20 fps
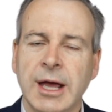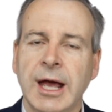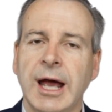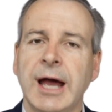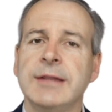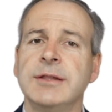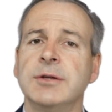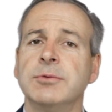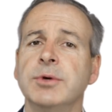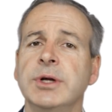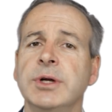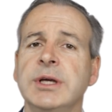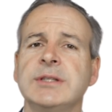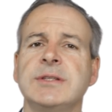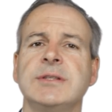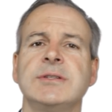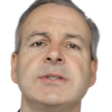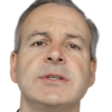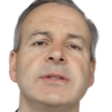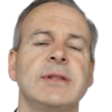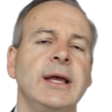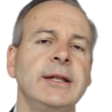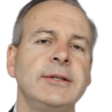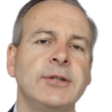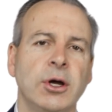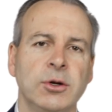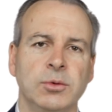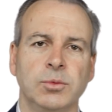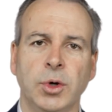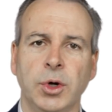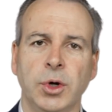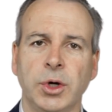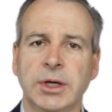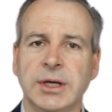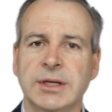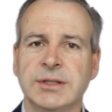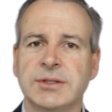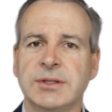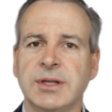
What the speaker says: And the reasons that they don't work is